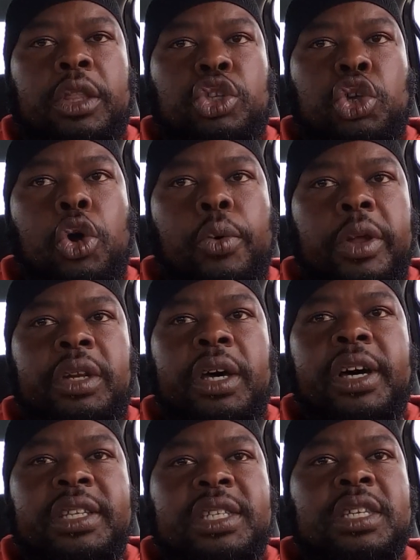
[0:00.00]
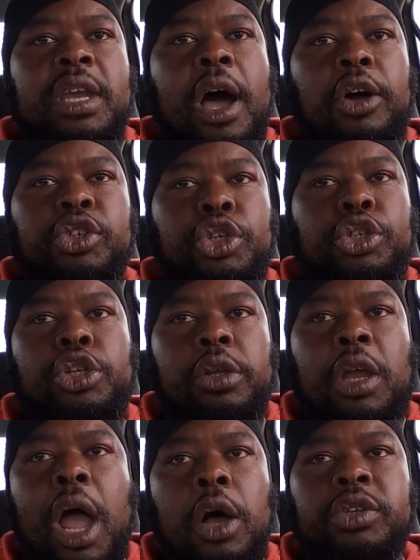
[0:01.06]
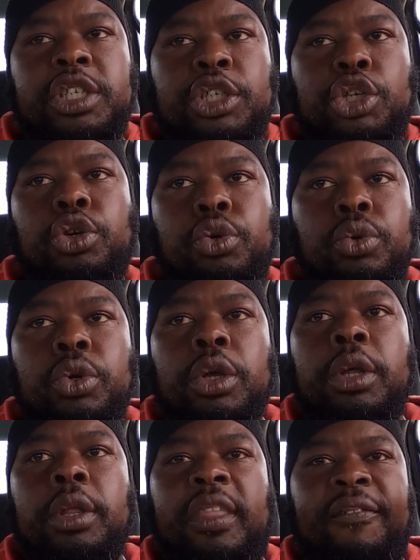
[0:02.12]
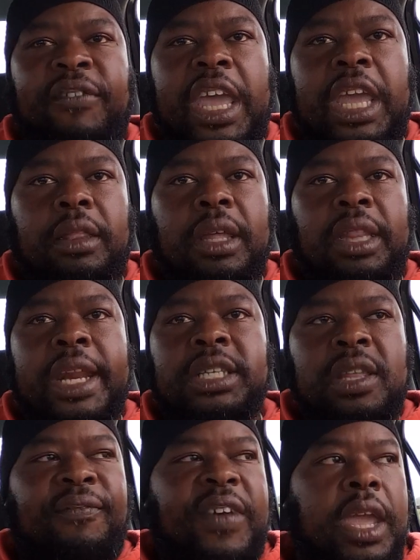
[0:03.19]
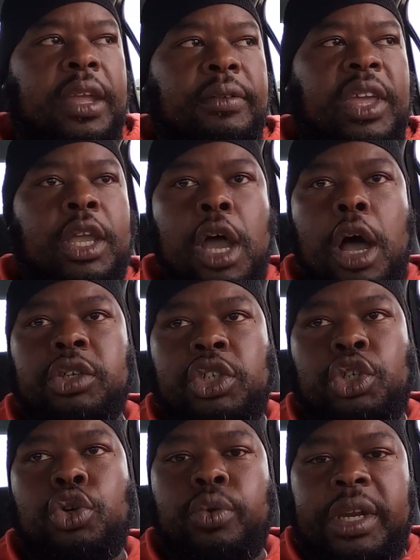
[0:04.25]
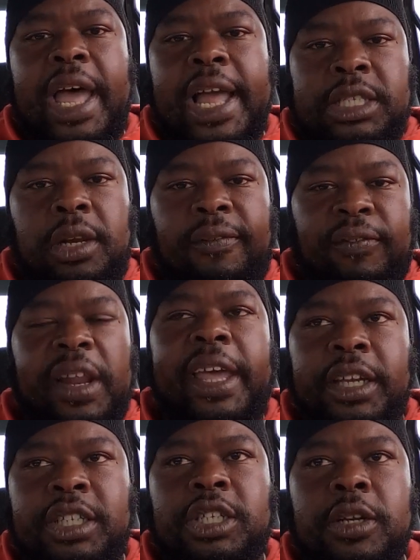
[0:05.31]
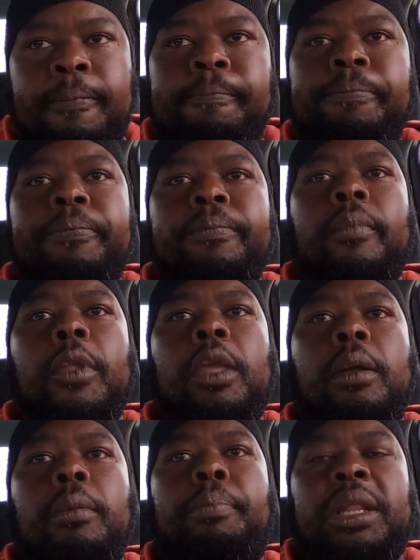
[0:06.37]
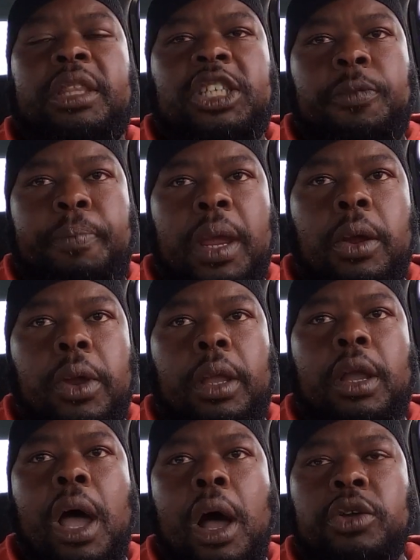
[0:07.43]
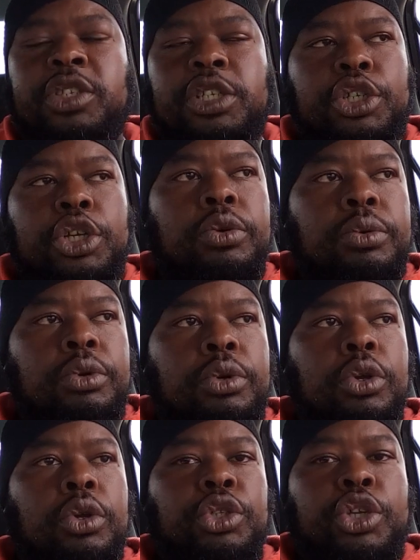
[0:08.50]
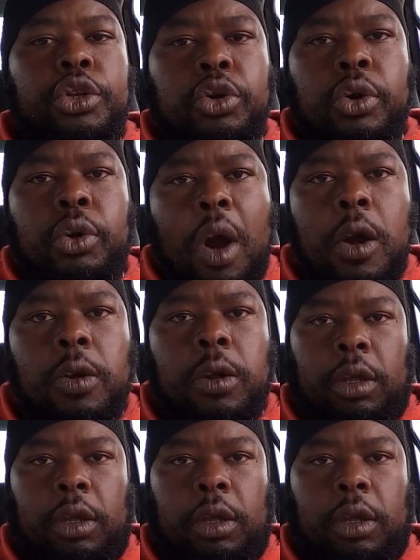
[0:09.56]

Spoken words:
Torah does, is causes you the faith. That is the faith. It causes you to die to the flesh. But the spirit causes you to do the work